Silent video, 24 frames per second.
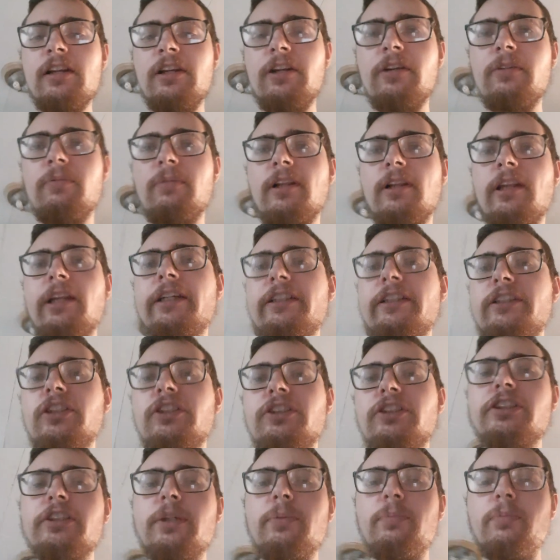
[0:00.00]
their
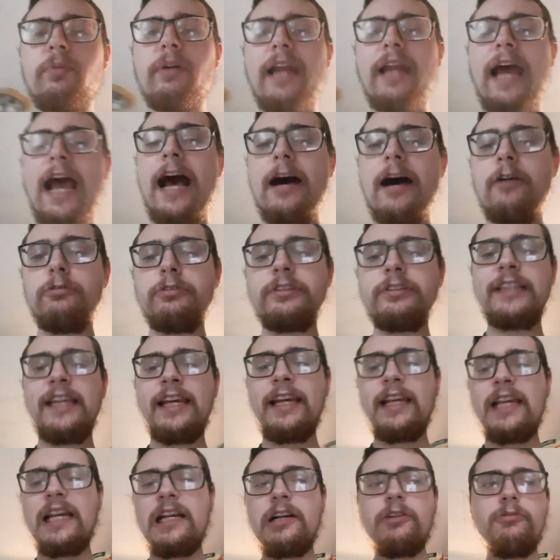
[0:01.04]
relationship without
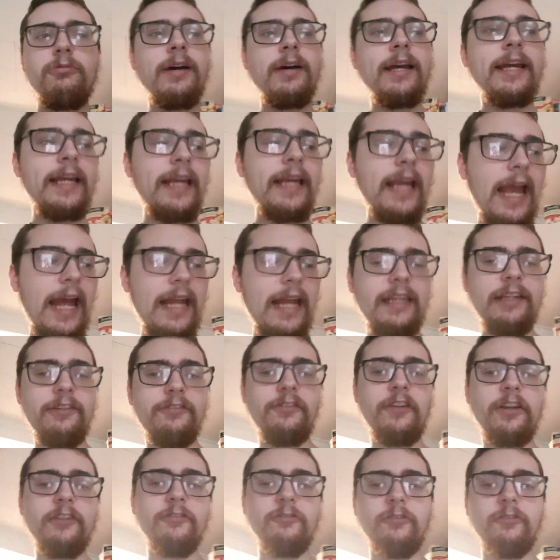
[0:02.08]
taking away anything